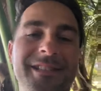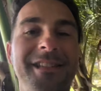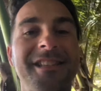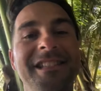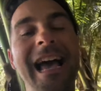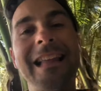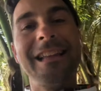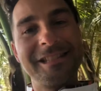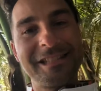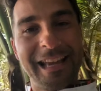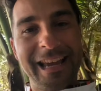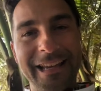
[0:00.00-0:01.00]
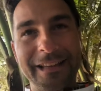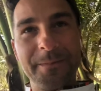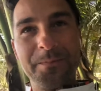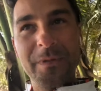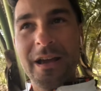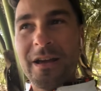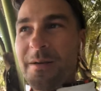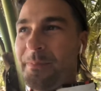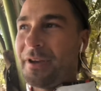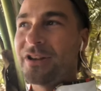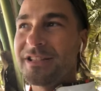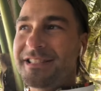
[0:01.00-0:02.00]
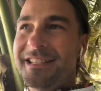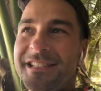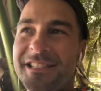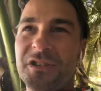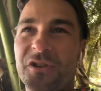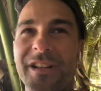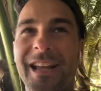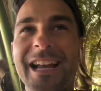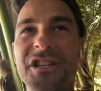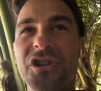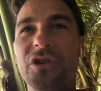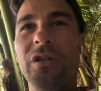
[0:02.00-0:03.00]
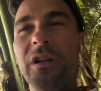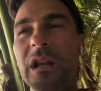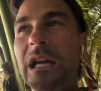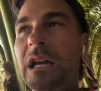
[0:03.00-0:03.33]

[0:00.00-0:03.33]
the silent state, because this is your natural,